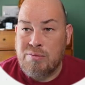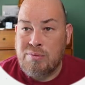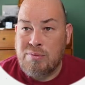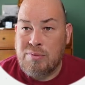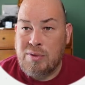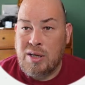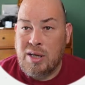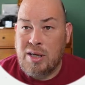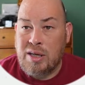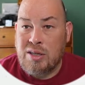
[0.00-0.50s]

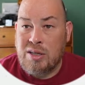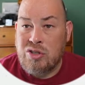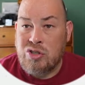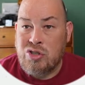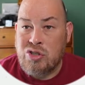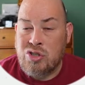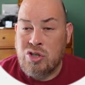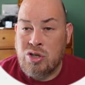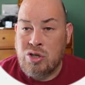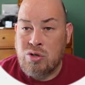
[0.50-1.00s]
I can
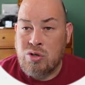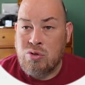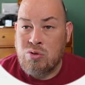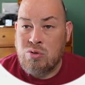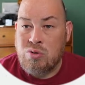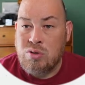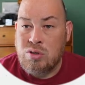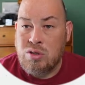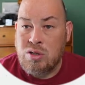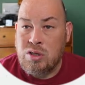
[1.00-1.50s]
show,
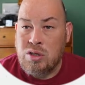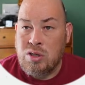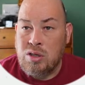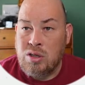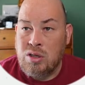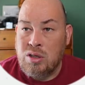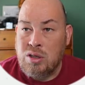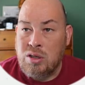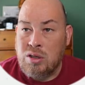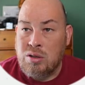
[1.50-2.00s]

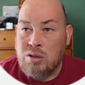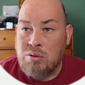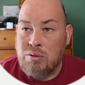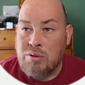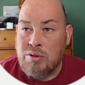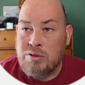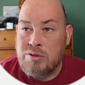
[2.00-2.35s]
here